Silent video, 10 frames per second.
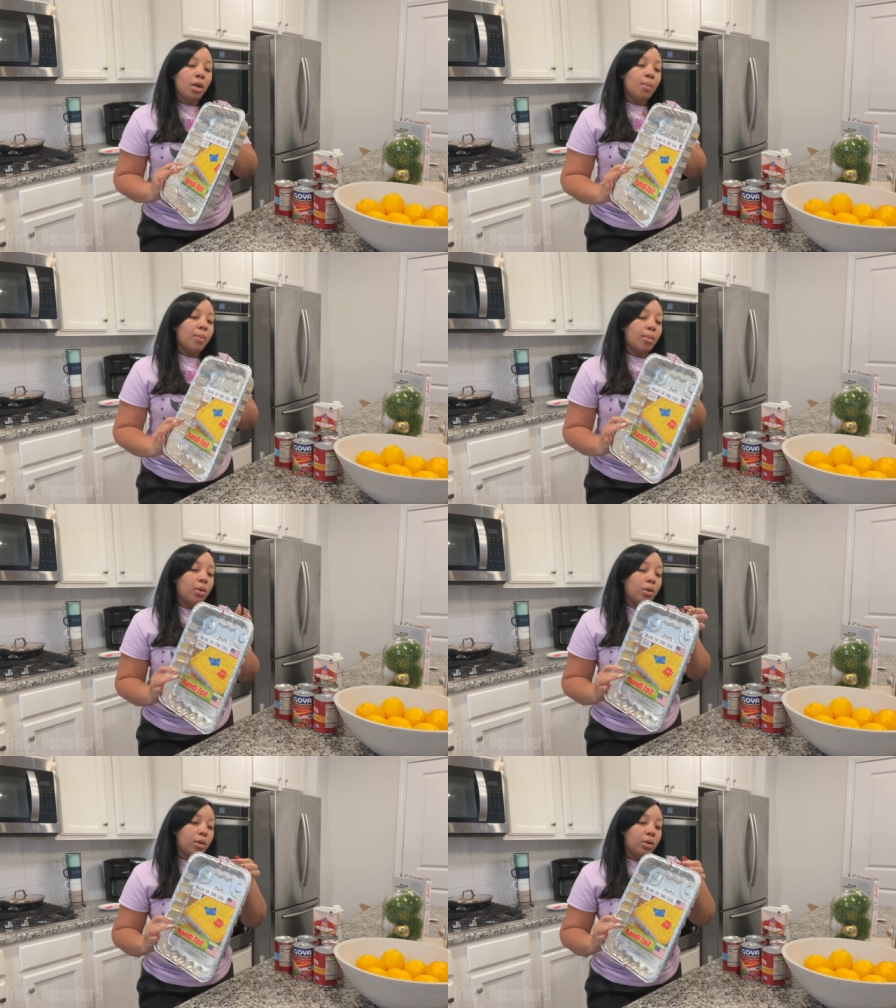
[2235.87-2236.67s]
but i'm
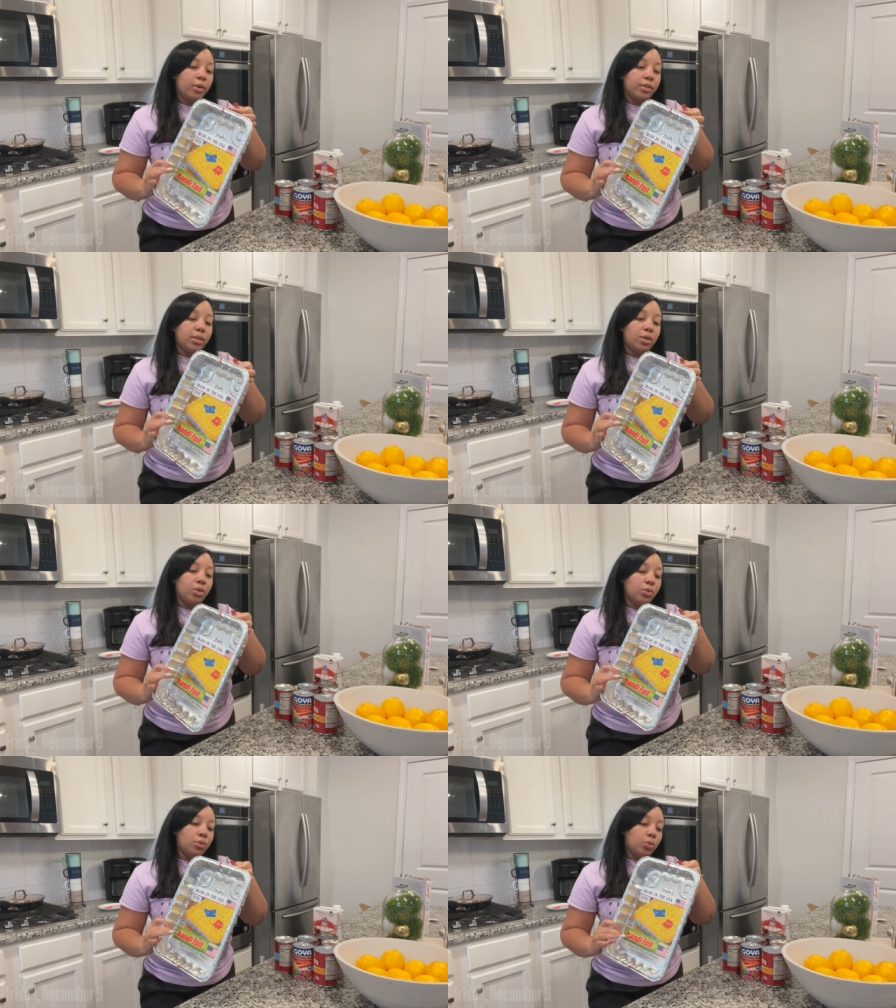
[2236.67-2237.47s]
only going to
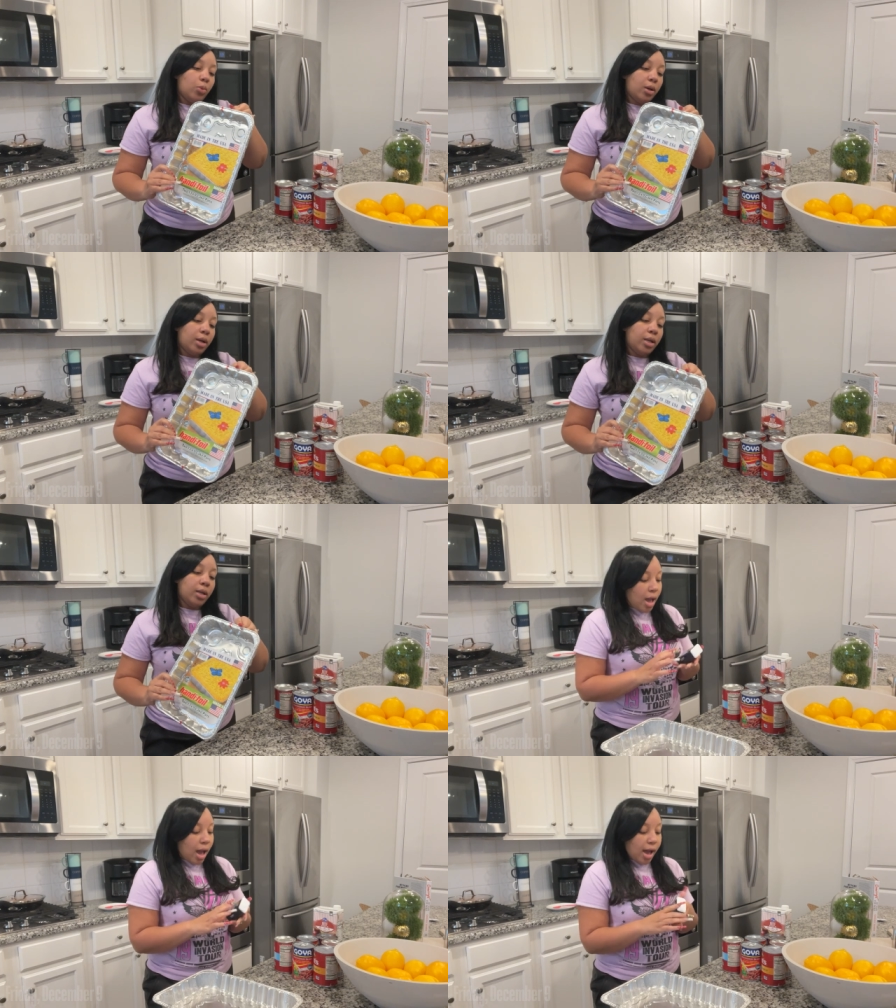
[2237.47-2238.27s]
use one
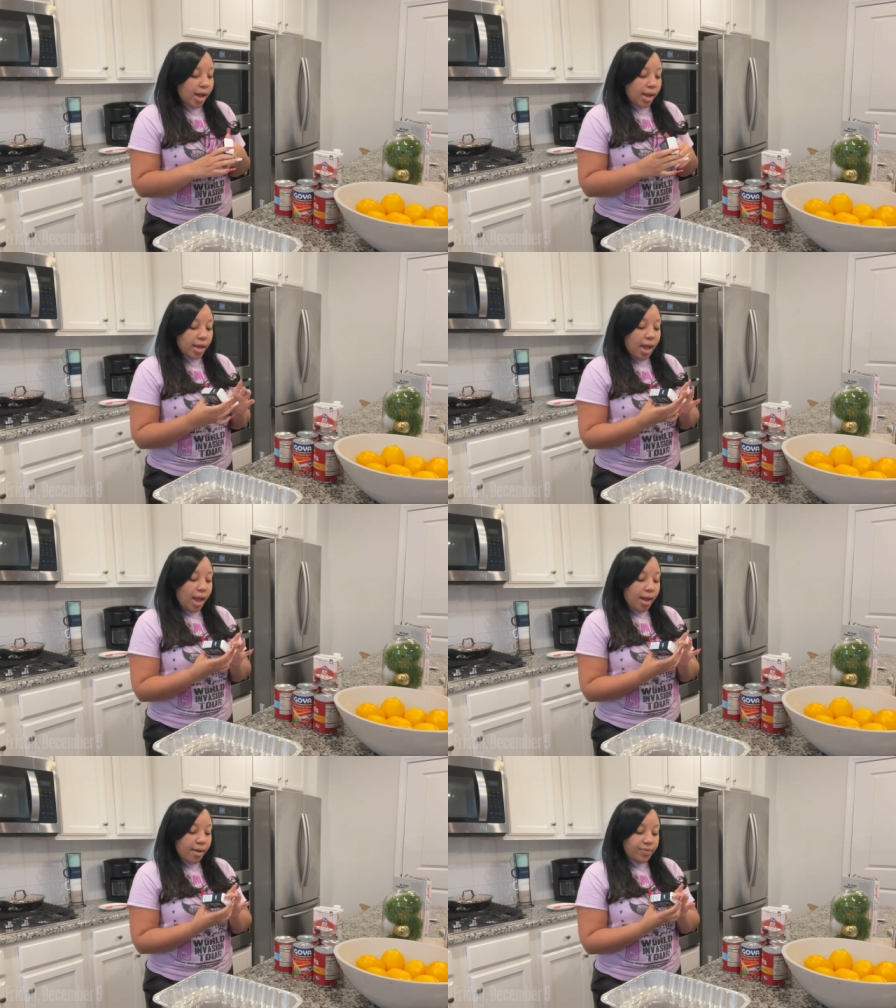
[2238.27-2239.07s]
i
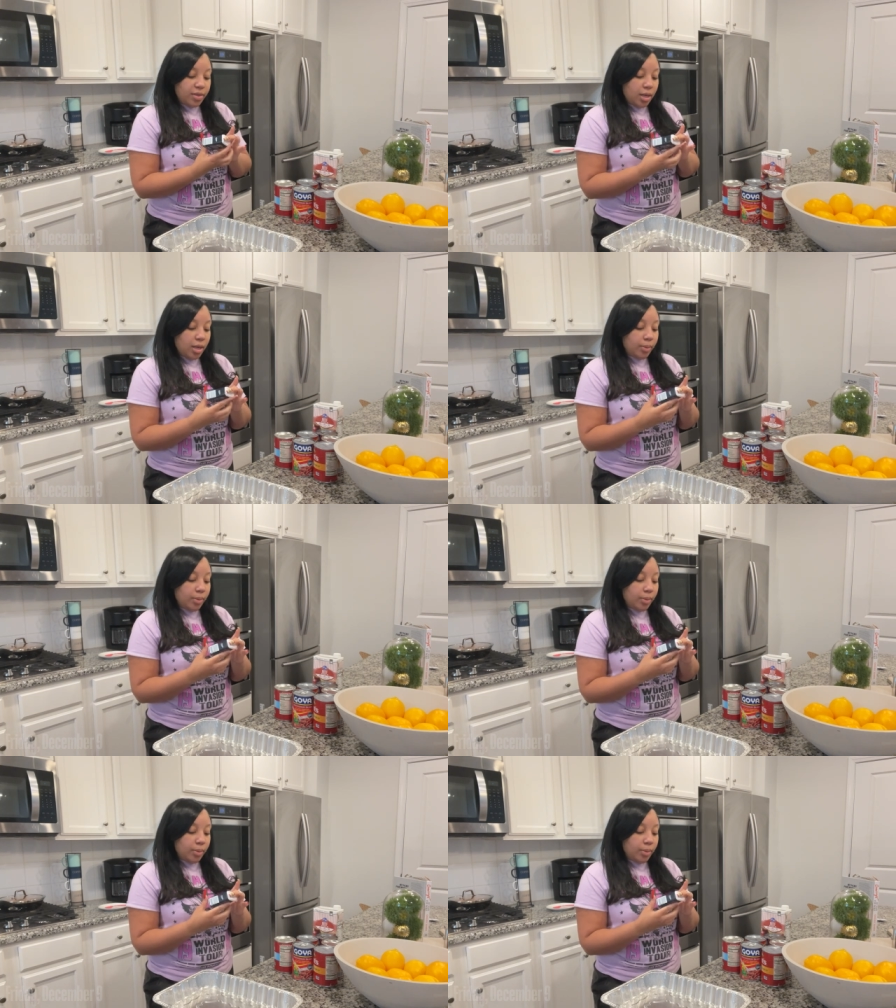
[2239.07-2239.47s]
have the